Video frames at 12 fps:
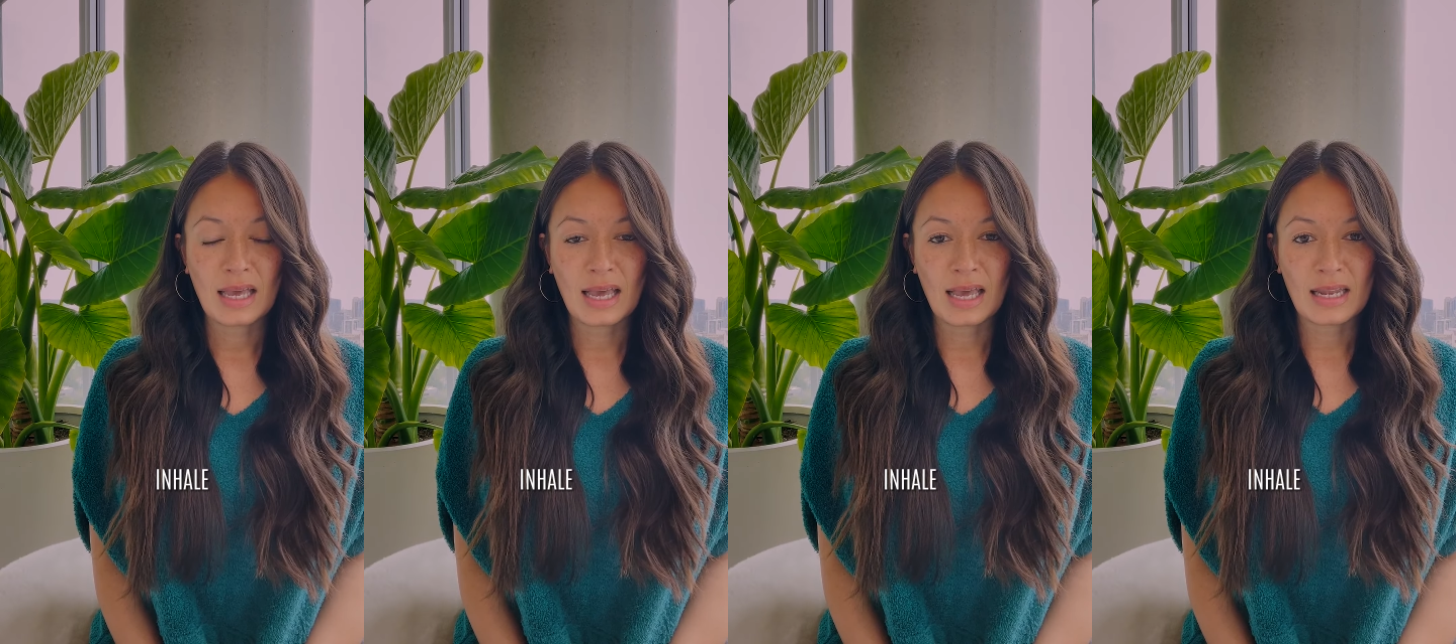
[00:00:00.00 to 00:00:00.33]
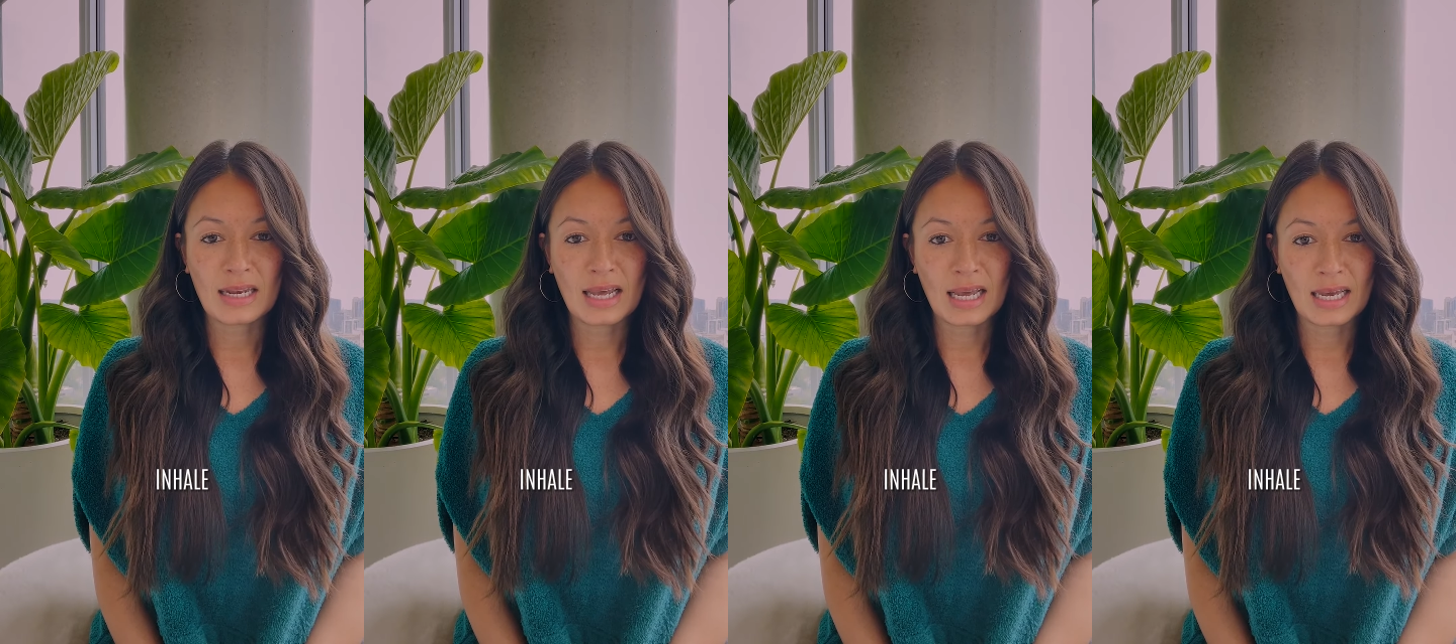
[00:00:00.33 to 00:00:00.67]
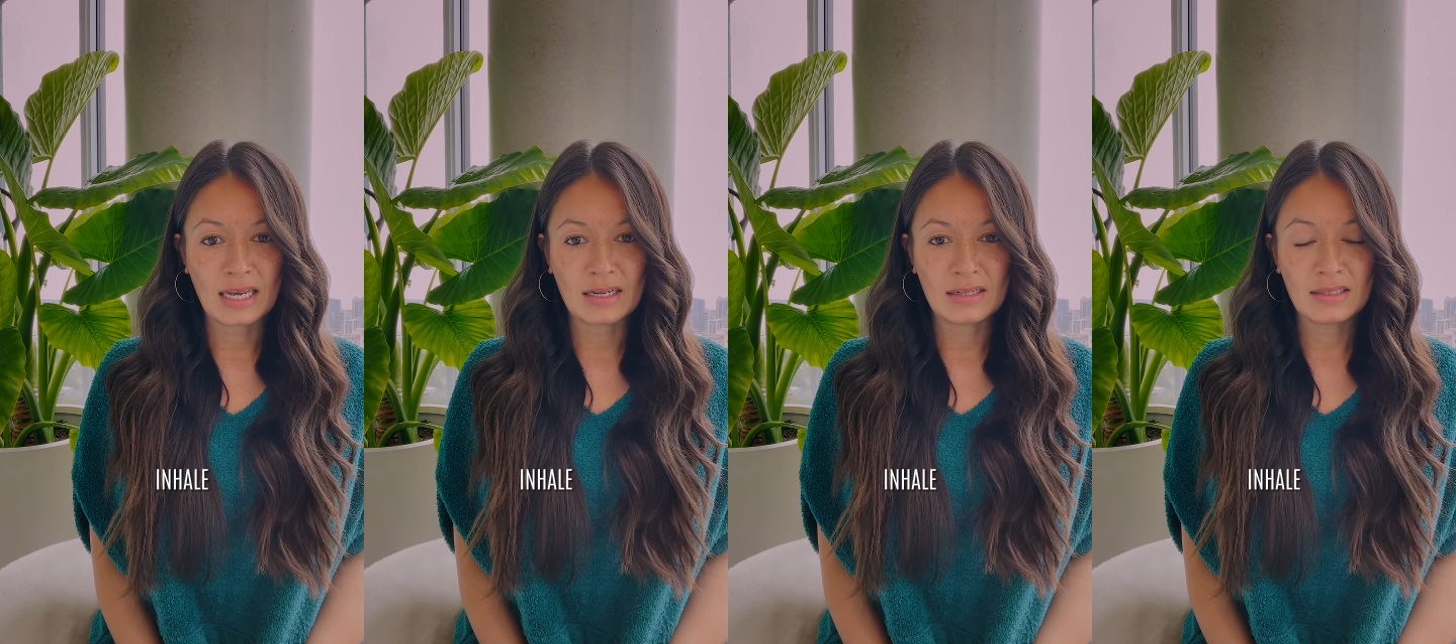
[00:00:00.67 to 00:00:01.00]

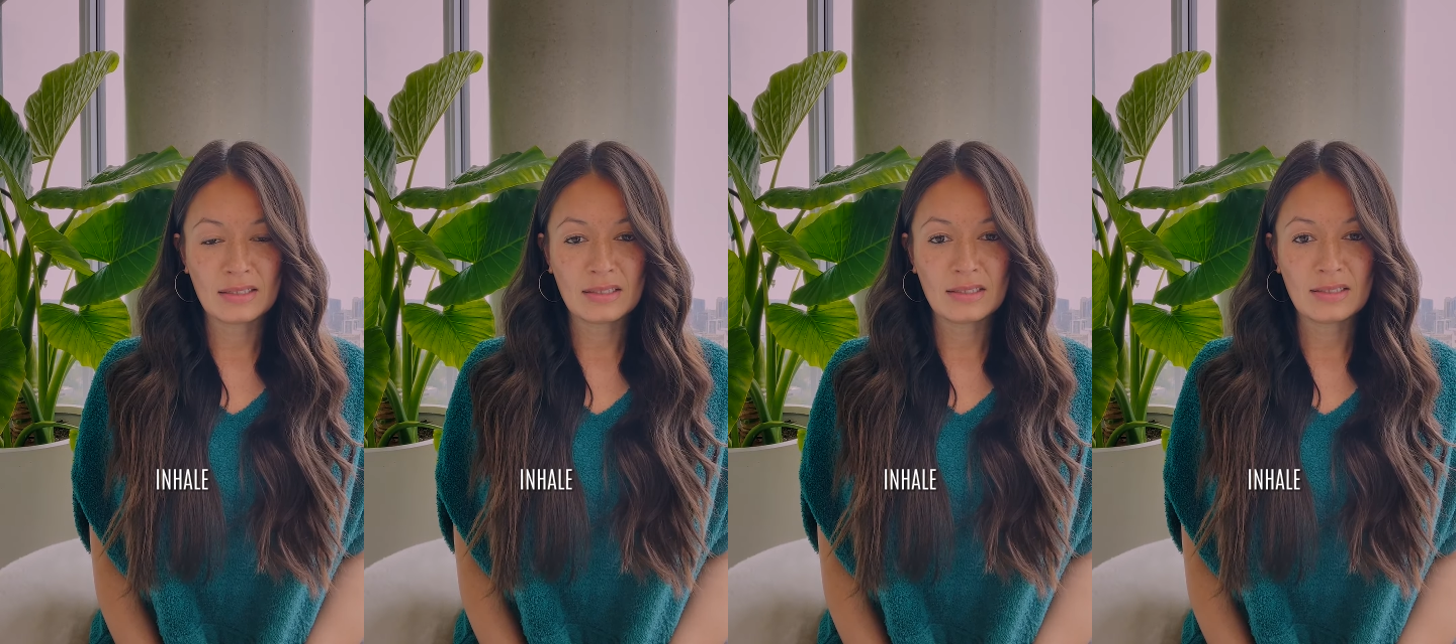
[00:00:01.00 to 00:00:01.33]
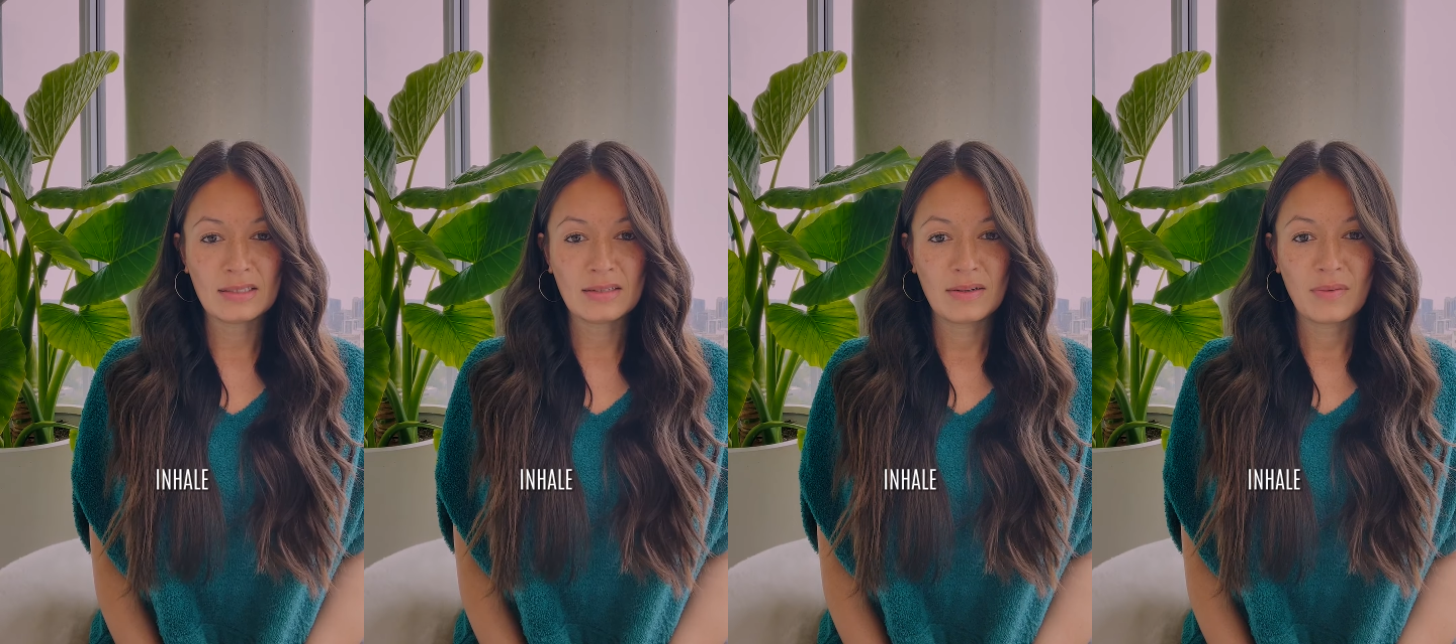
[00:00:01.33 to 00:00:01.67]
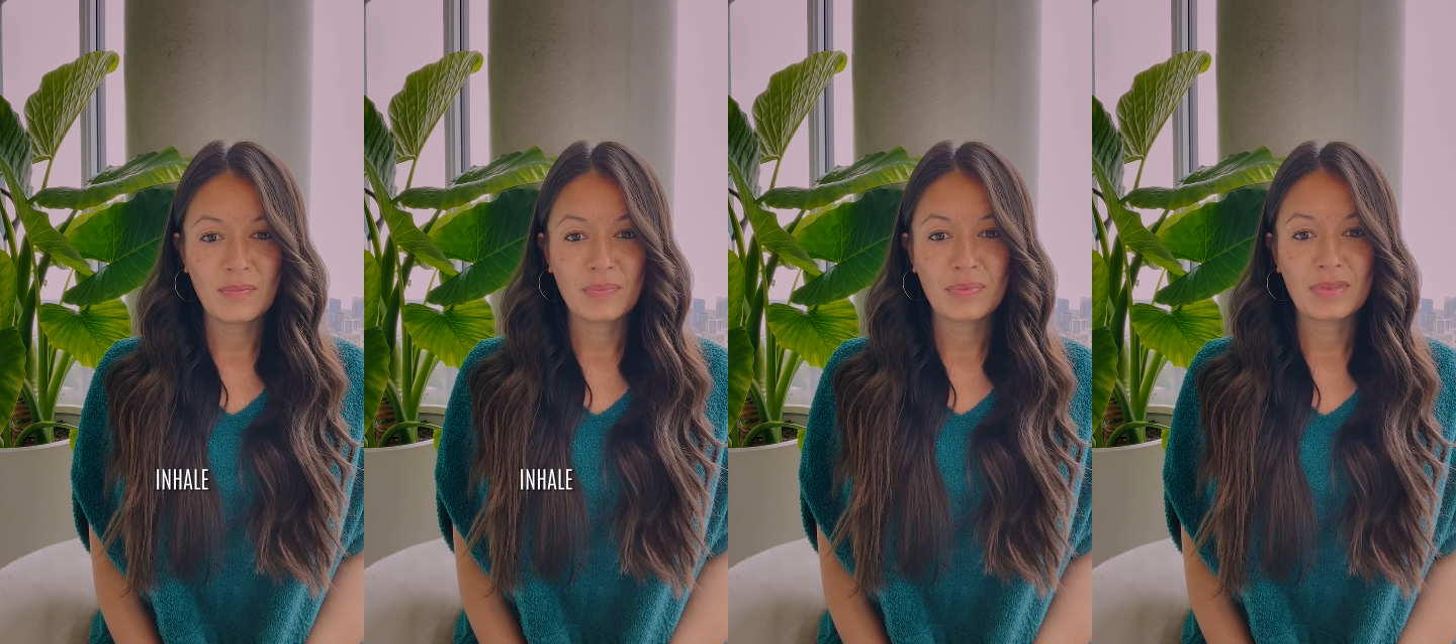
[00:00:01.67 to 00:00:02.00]
inhale,
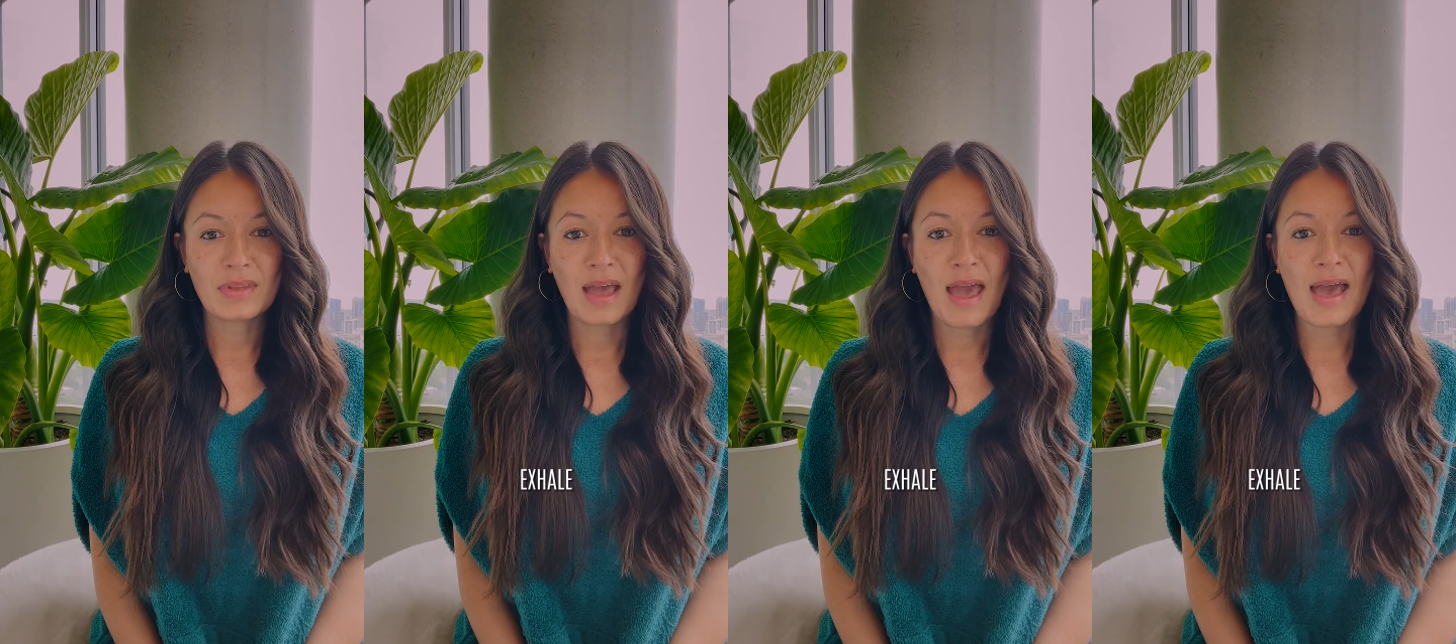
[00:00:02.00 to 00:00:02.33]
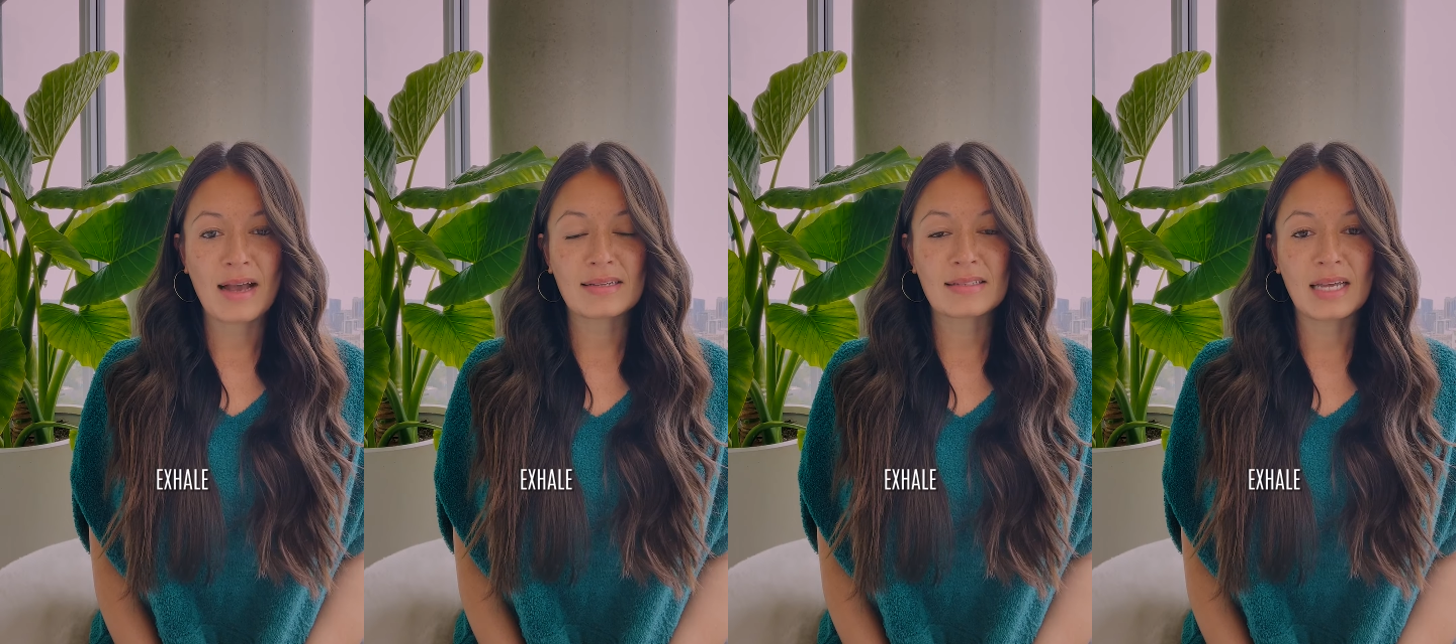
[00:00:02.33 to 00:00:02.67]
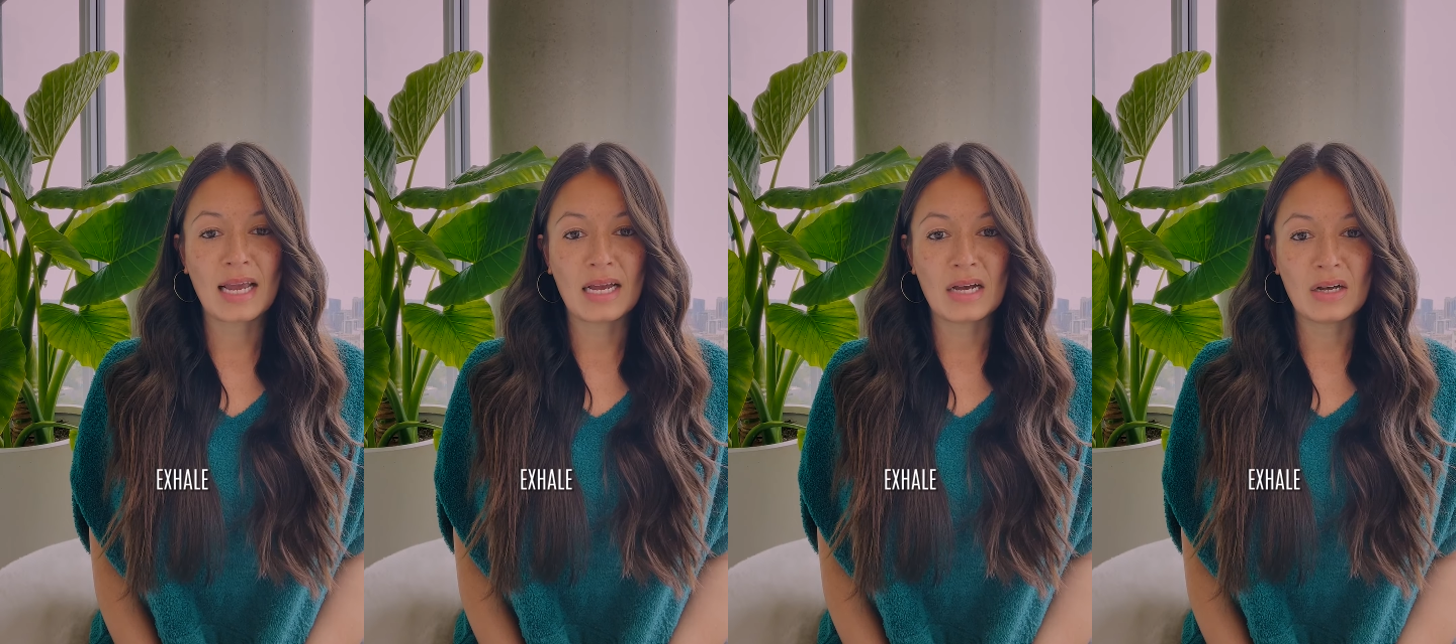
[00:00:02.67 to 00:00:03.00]

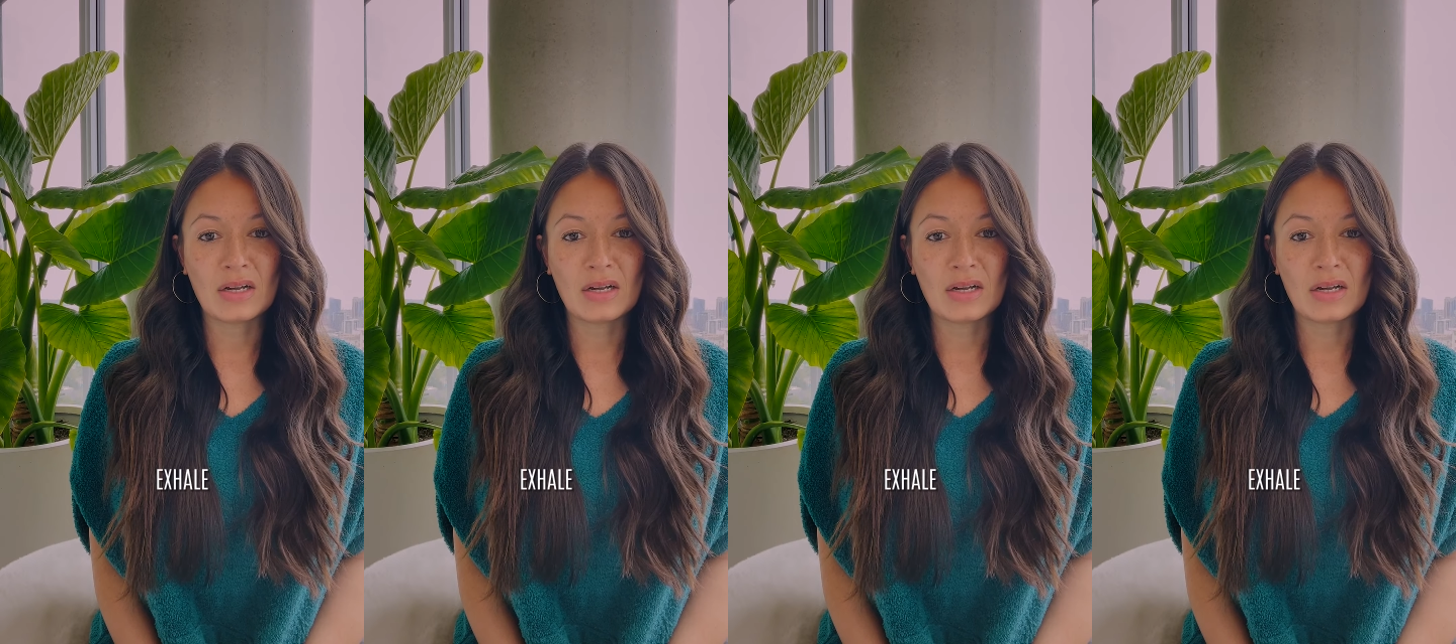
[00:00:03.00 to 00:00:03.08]
exhale